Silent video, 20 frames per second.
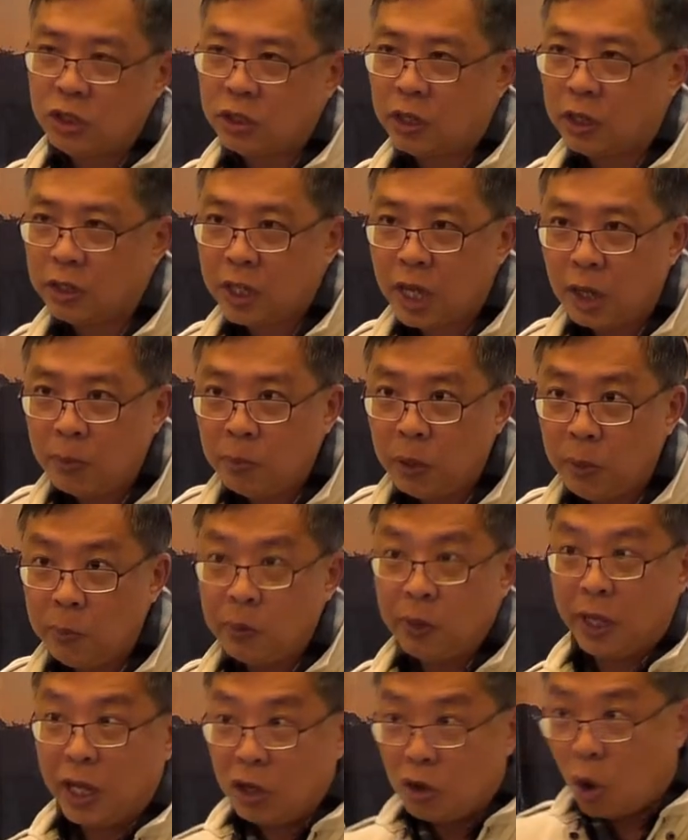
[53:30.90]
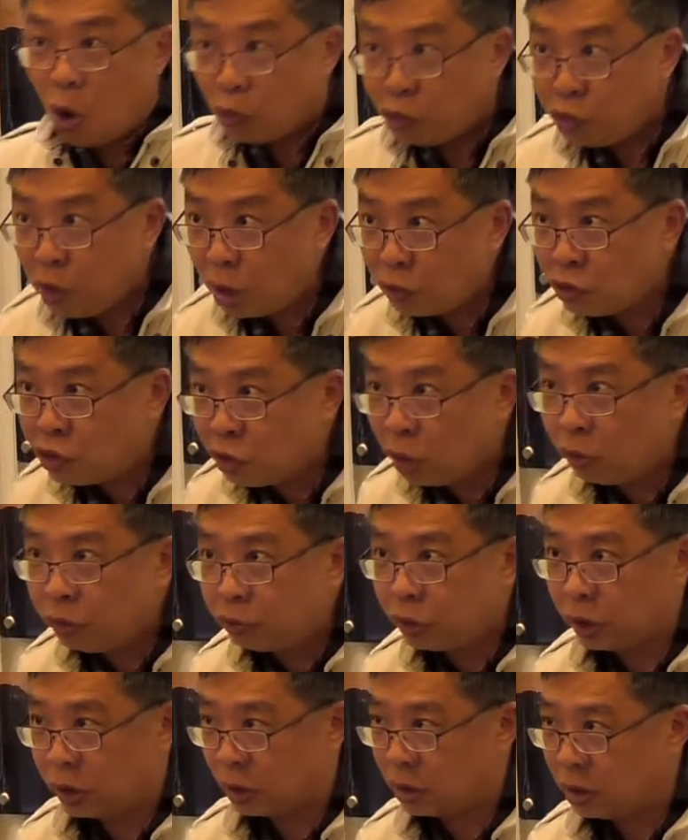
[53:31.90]
to our young people, and also our
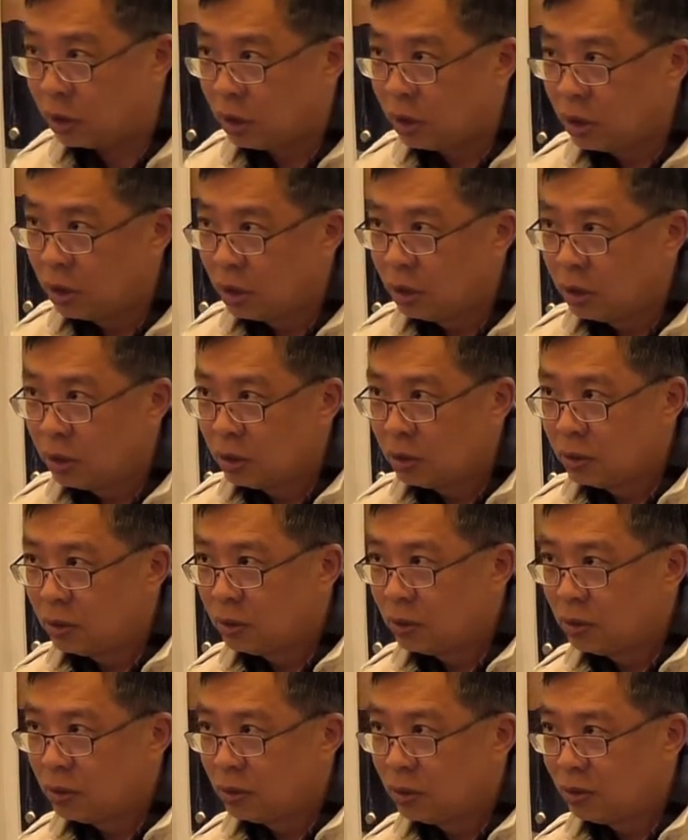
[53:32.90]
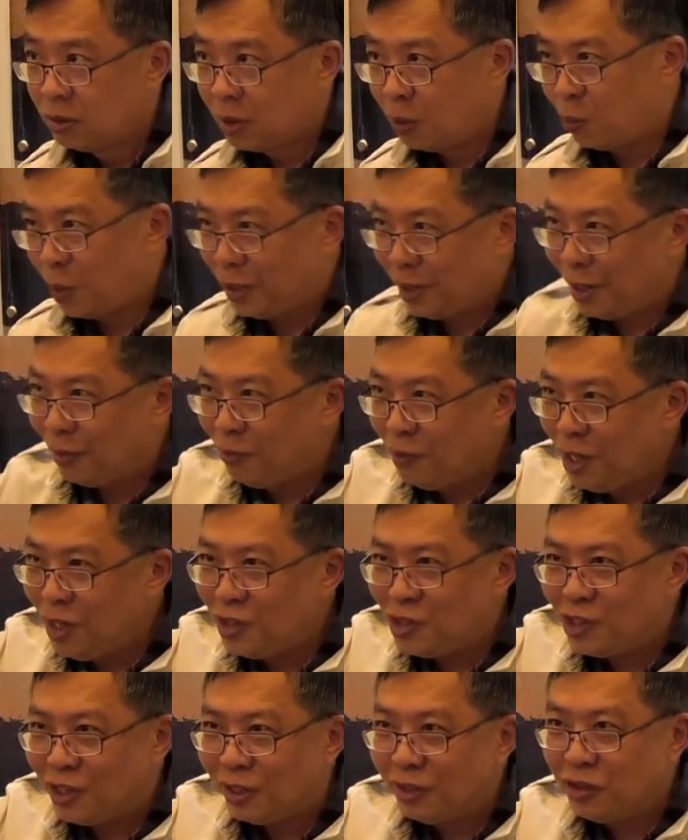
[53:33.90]
children. Not when they
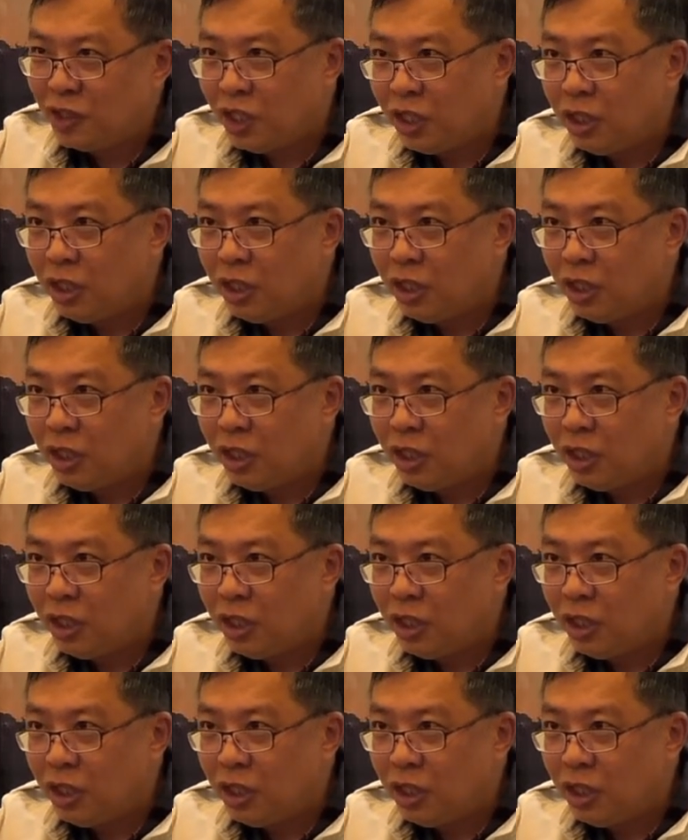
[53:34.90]
reach,